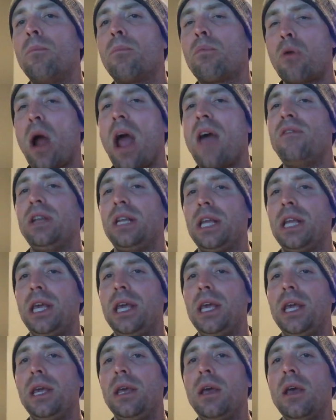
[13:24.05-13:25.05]
private
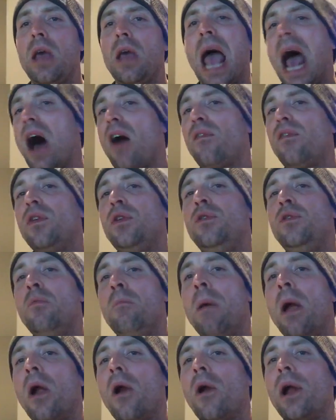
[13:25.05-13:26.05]
key,
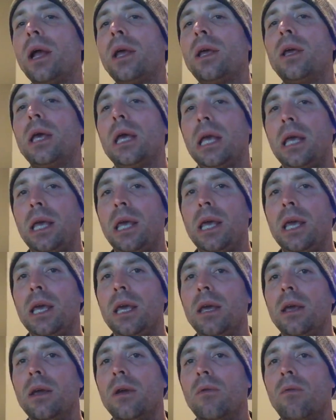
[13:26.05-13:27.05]
alphanumeric
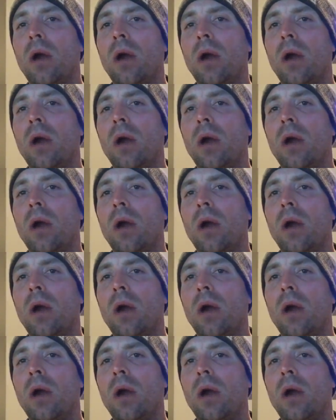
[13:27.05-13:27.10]
key.